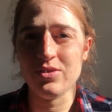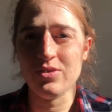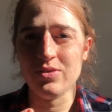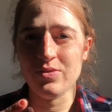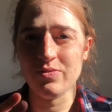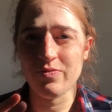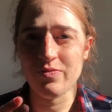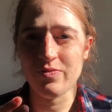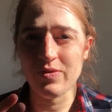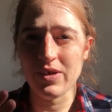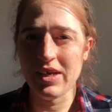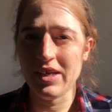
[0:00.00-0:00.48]
you
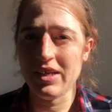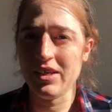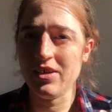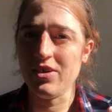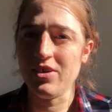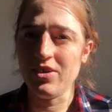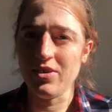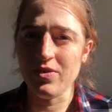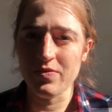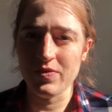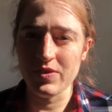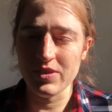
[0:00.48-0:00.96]
find
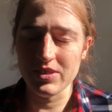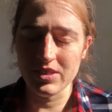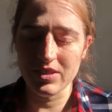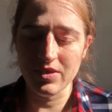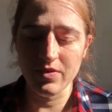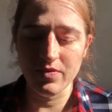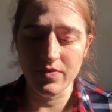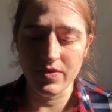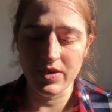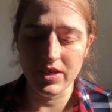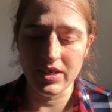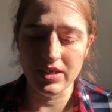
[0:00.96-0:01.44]
all of these
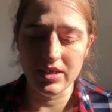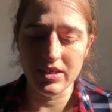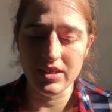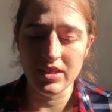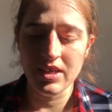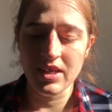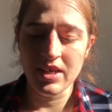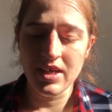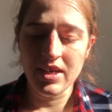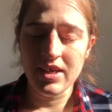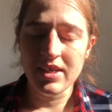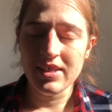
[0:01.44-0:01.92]
different
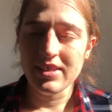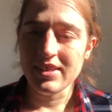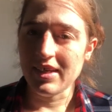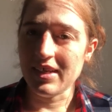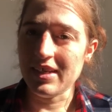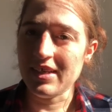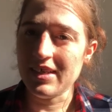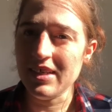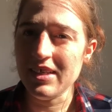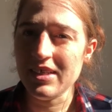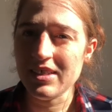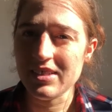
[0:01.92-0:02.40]

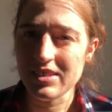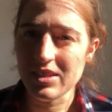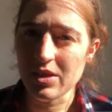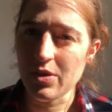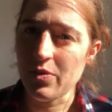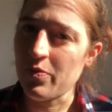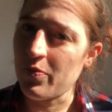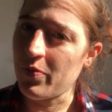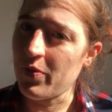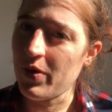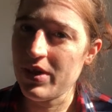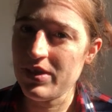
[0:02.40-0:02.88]
techniques
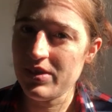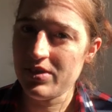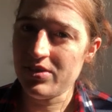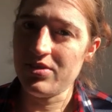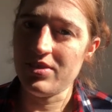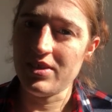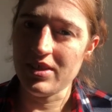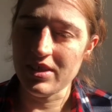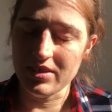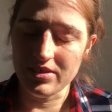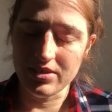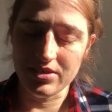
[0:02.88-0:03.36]
and ways to
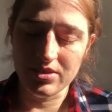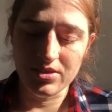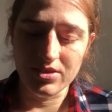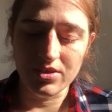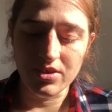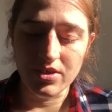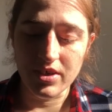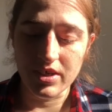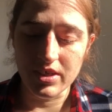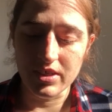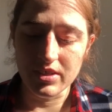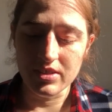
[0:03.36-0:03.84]
tell
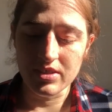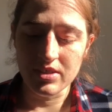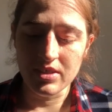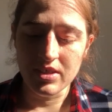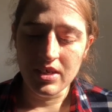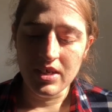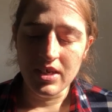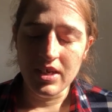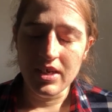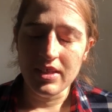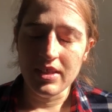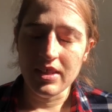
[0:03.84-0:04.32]
stories
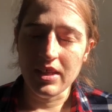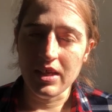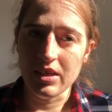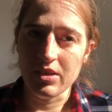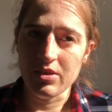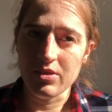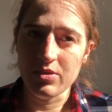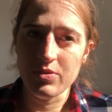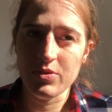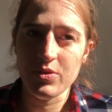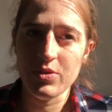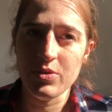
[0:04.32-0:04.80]

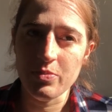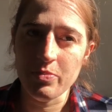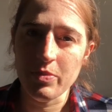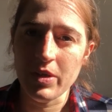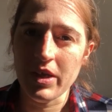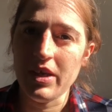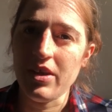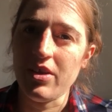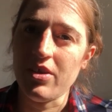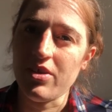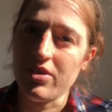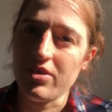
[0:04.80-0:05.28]
that you
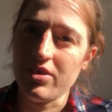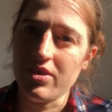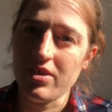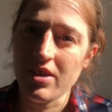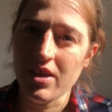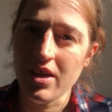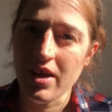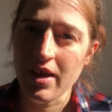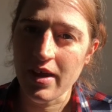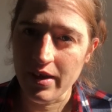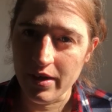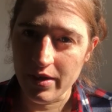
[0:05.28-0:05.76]
might not
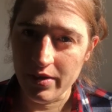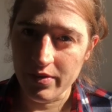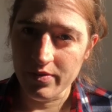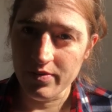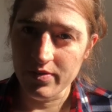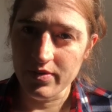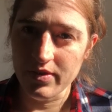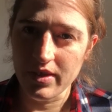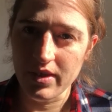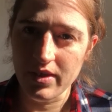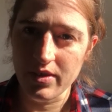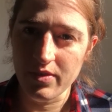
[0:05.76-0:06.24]
have
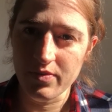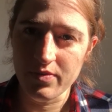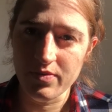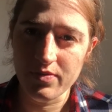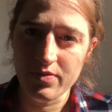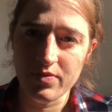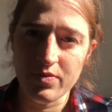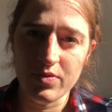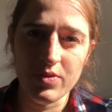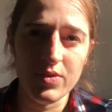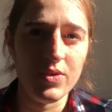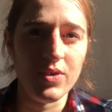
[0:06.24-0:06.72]
if
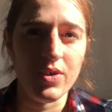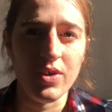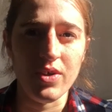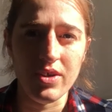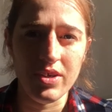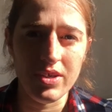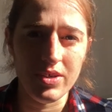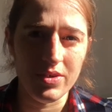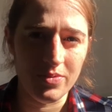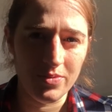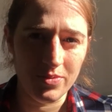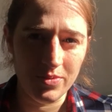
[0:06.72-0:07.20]
you
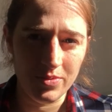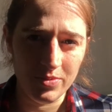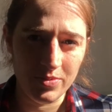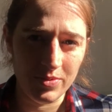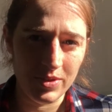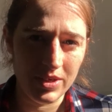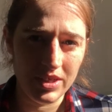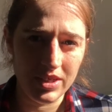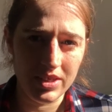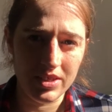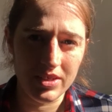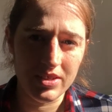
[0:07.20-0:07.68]
only
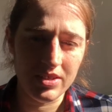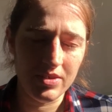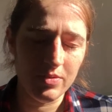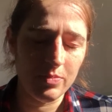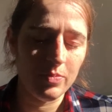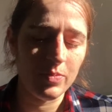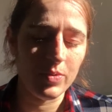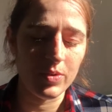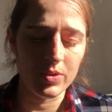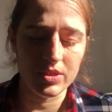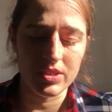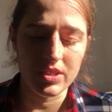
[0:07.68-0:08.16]
read
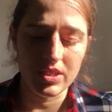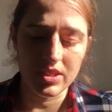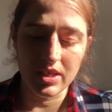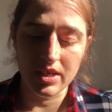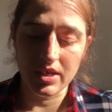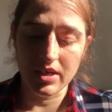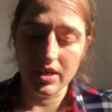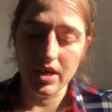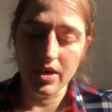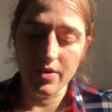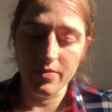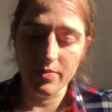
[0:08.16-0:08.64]
books that
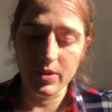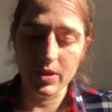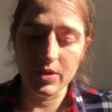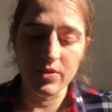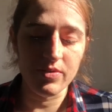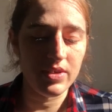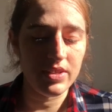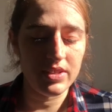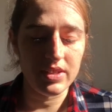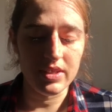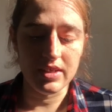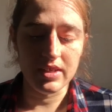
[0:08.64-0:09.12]
are, have been
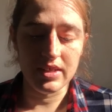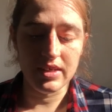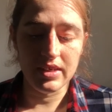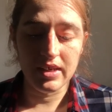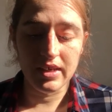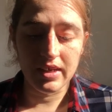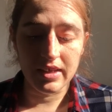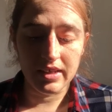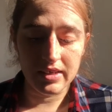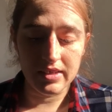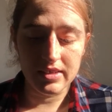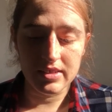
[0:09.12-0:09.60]
written in
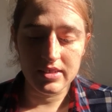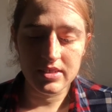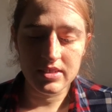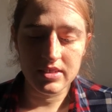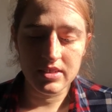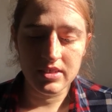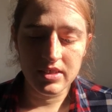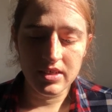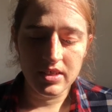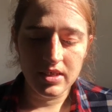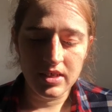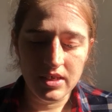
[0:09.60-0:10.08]
English.
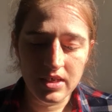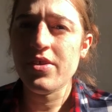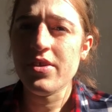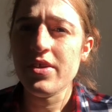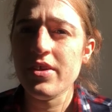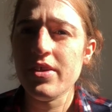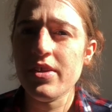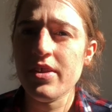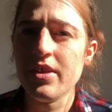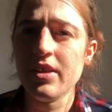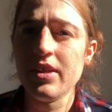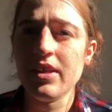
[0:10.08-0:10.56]

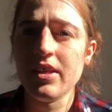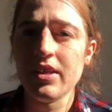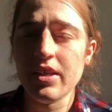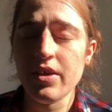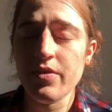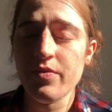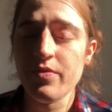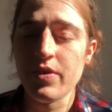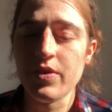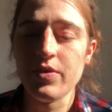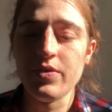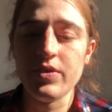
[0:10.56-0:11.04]
Another thing that I
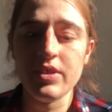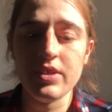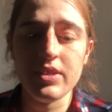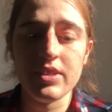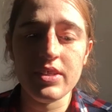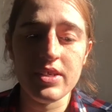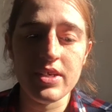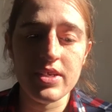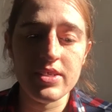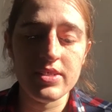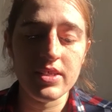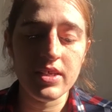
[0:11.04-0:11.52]
found
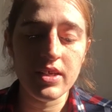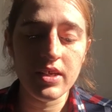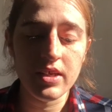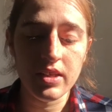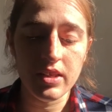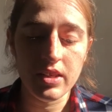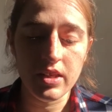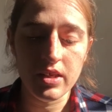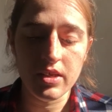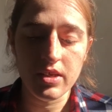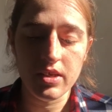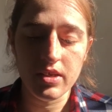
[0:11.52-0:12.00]
interesting
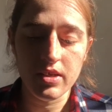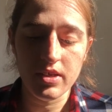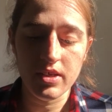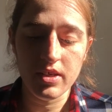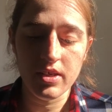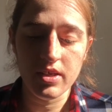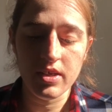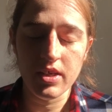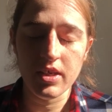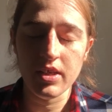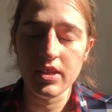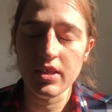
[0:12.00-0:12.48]
in the
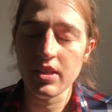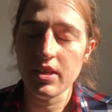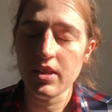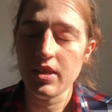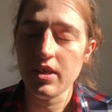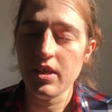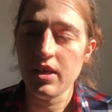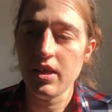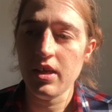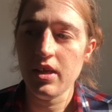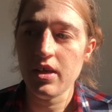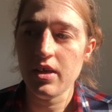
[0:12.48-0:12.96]
in
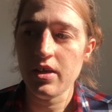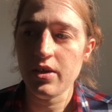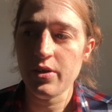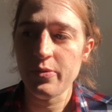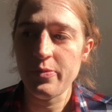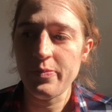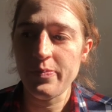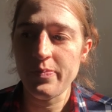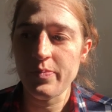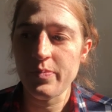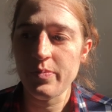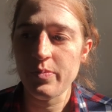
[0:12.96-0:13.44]
the
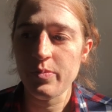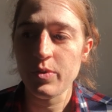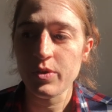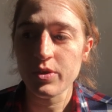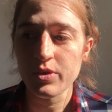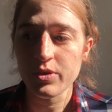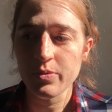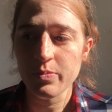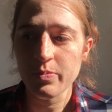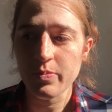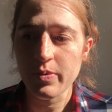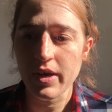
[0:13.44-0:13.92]
um,
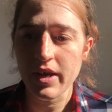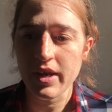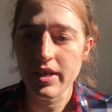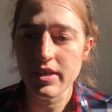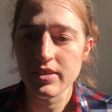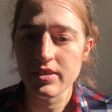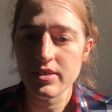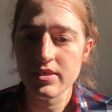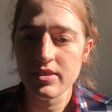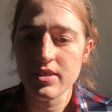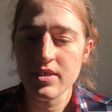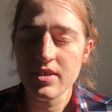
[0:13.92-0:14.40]
Booktube
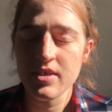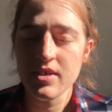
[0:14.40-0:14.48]
Prize